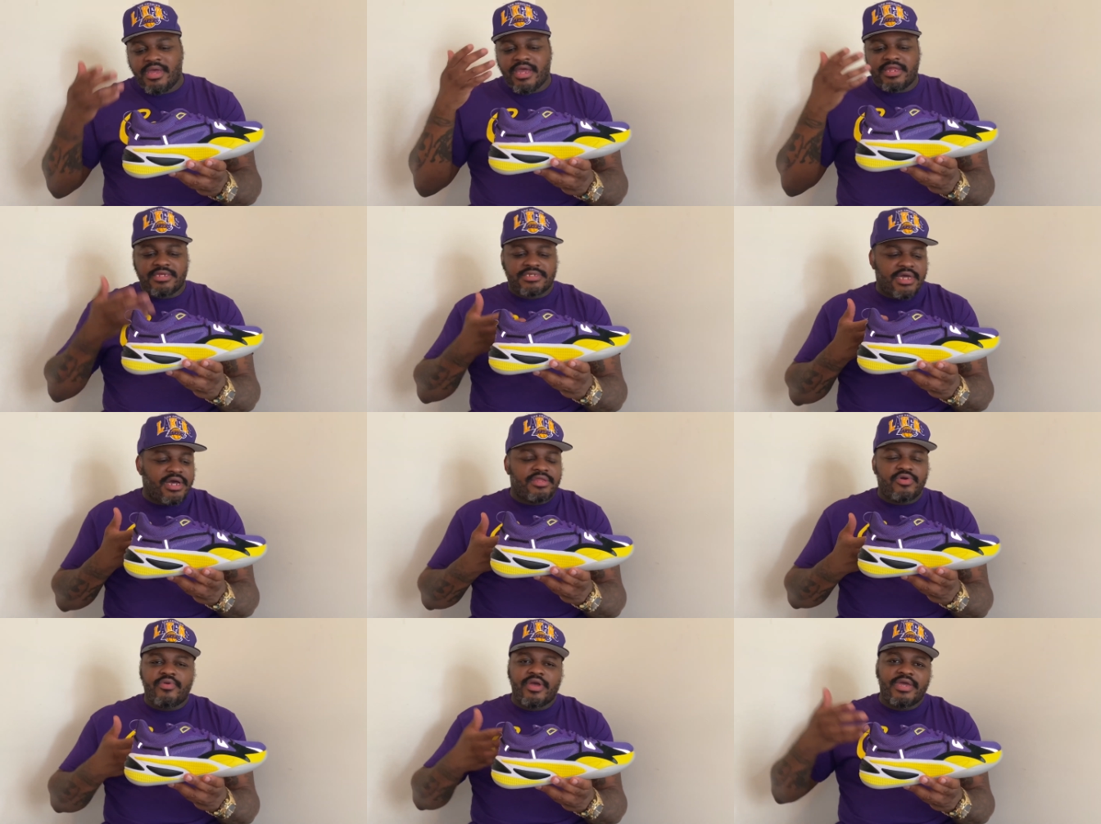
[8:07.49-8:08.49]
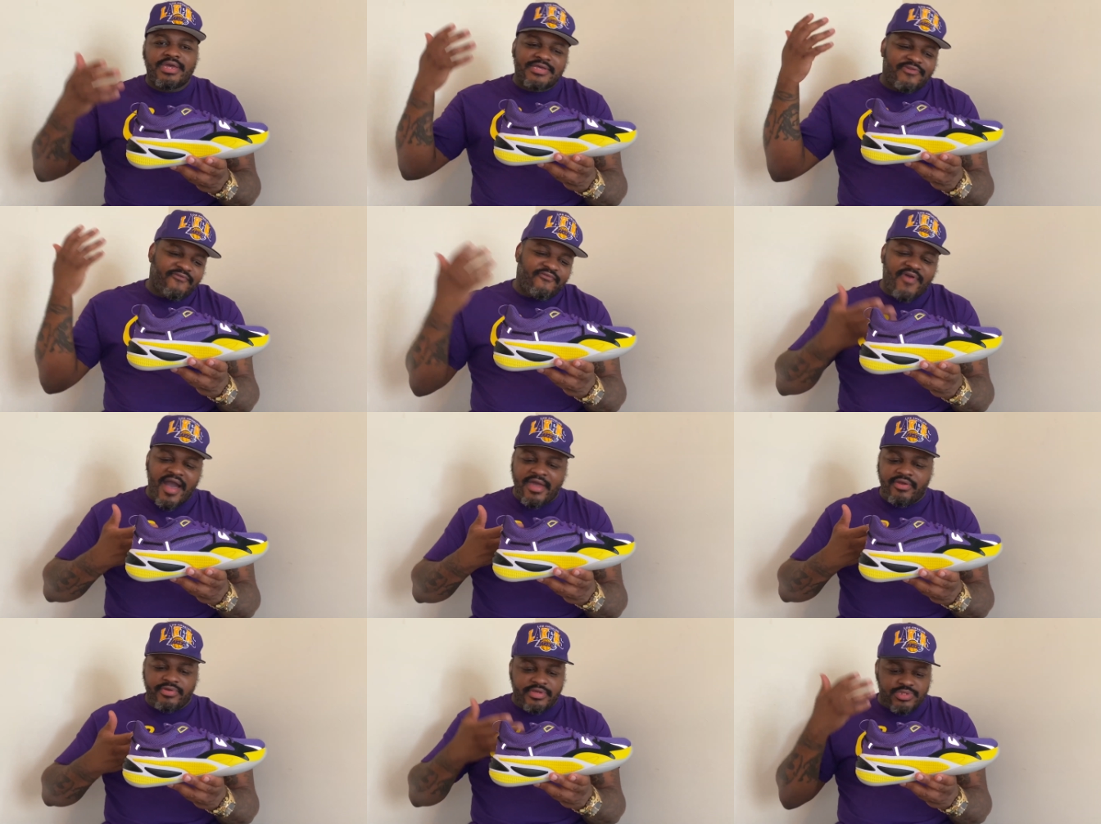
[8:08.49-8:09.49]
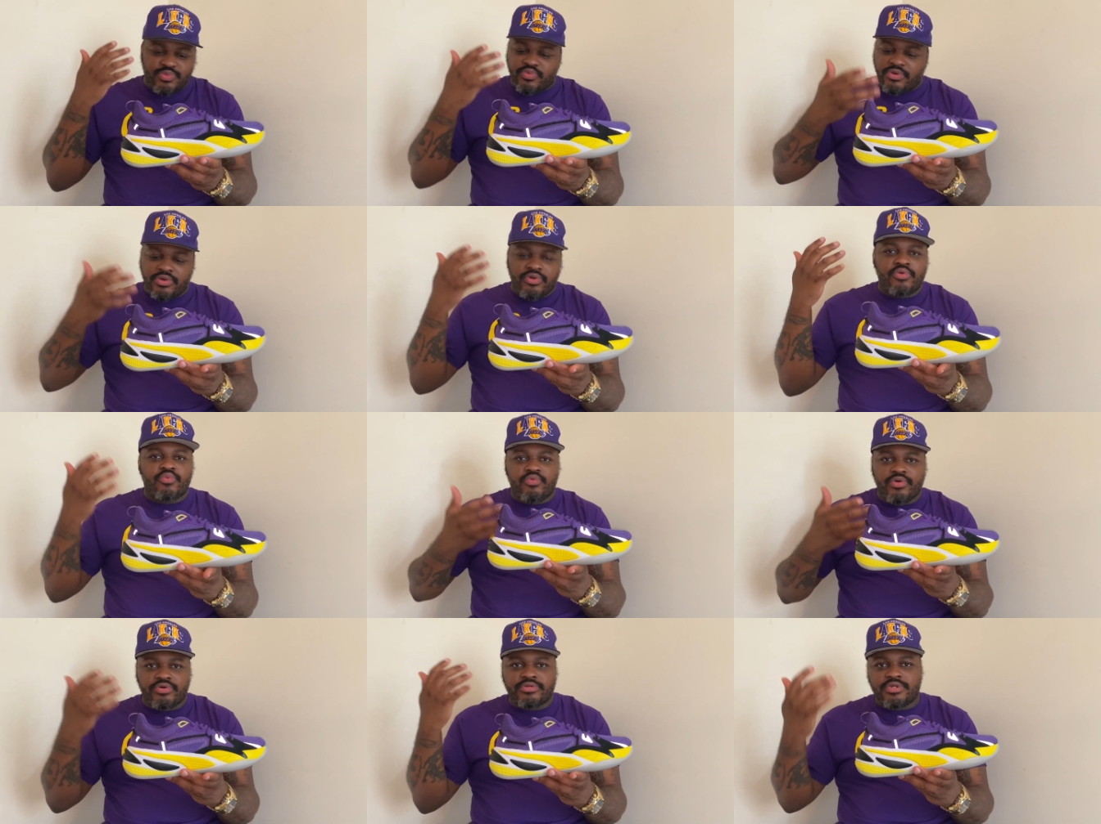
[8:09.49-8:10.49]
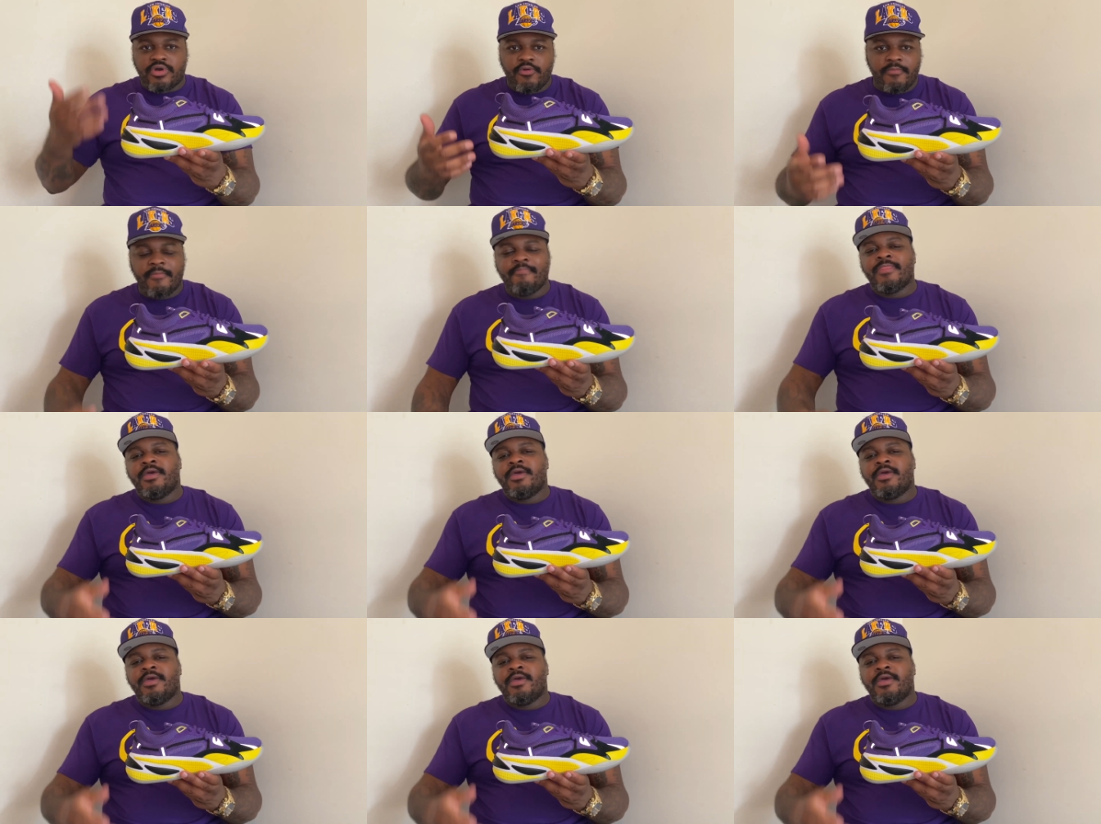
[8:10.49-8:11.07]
and this colorway is fire. It's real, real dope.